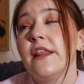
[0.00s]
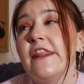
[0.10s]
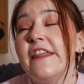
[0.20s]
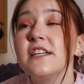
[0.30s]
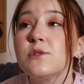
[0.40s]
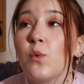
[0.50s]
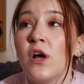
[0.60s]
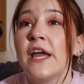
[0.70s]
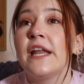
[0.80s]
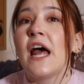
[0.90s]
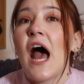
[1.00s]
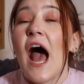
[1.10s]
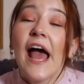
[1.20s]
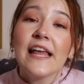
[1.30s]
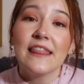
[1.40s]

This one, I